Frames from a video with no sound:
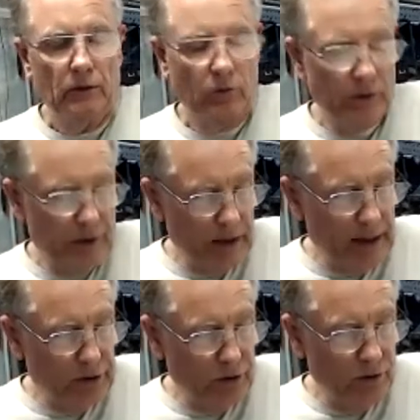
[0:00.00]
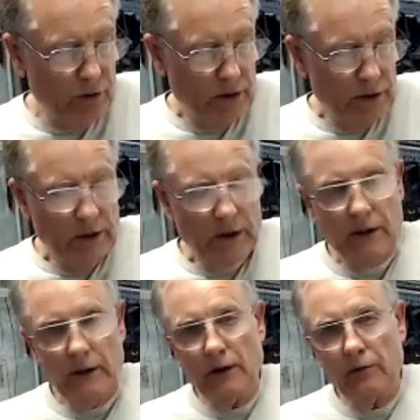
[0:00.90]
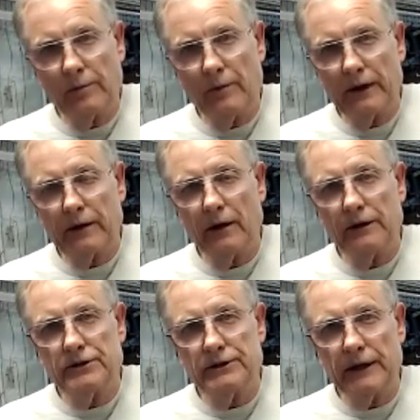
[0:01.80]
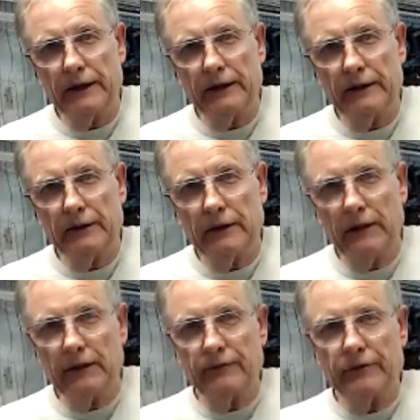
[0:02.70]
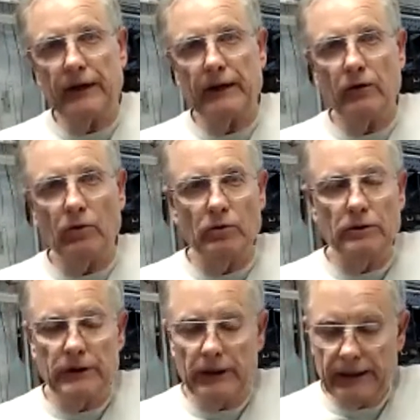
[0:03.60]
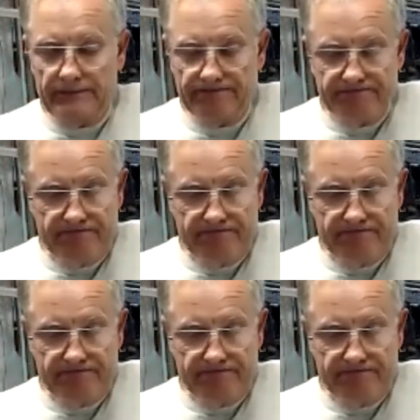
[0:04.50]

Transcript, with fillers: One thing I do uh, with my cars is I I've got an old uh,